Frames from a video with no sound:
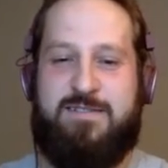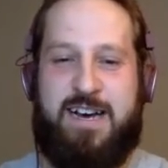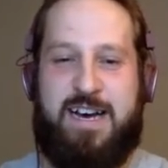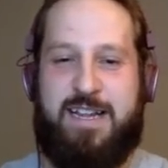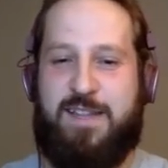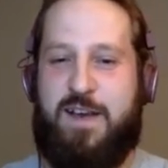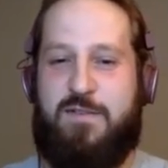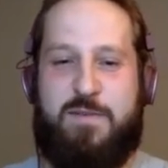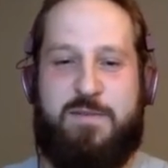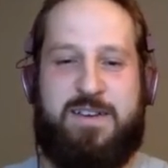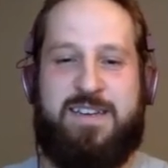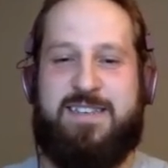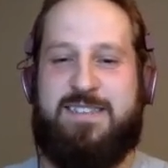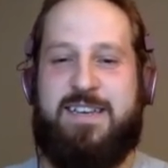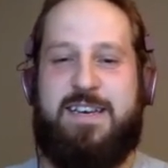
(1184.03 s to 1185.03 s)
I love it
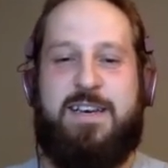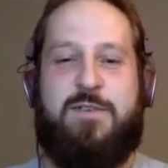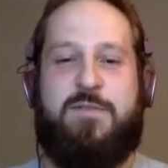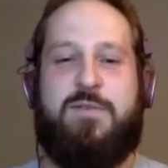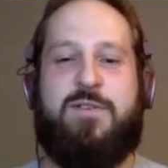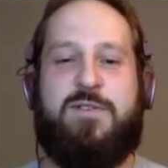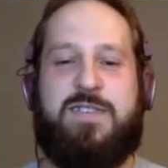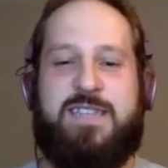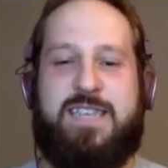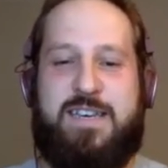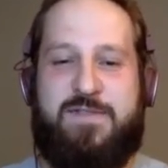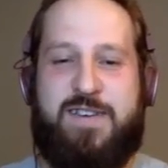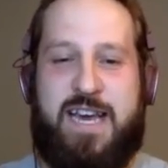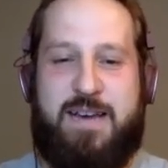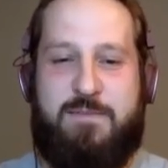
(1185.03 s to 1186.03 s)
because when there's a
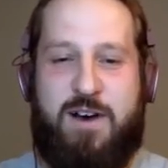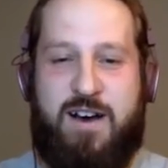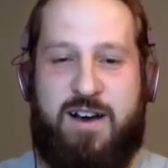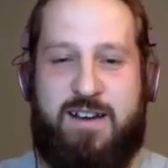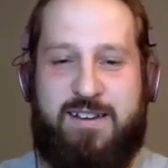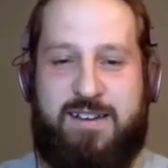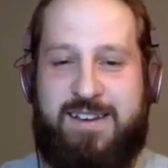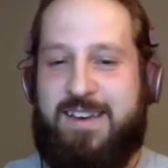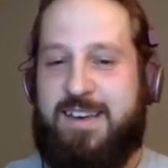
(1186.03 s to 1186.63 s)
Leaf game on,